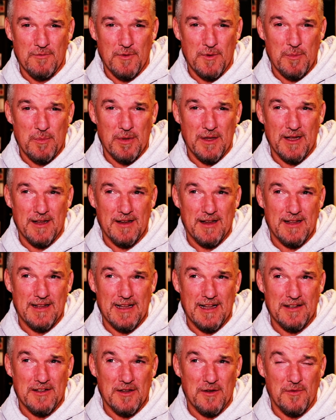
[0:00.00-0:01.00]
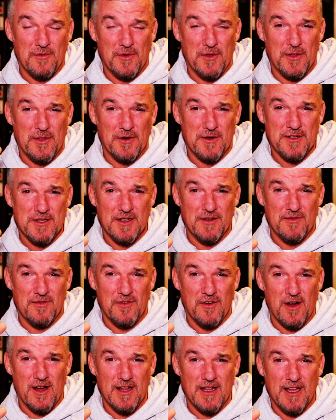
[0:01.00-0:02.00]
We plan on getting out there hopefully Thursday and
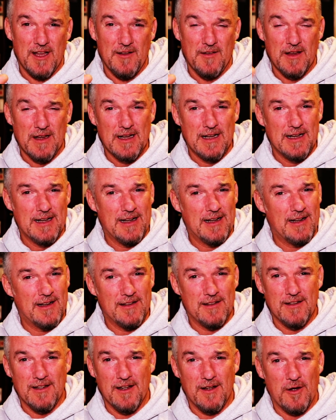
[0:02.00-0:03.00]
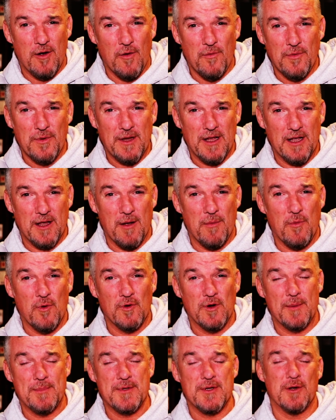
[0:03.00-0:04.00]
Friday, and hopefully get a couple
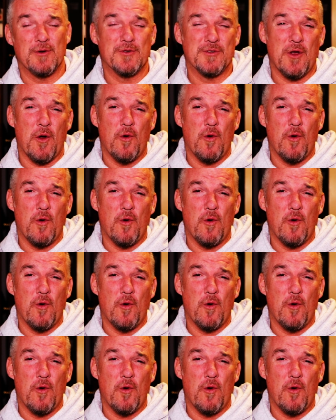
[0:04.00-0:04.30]
more episodes.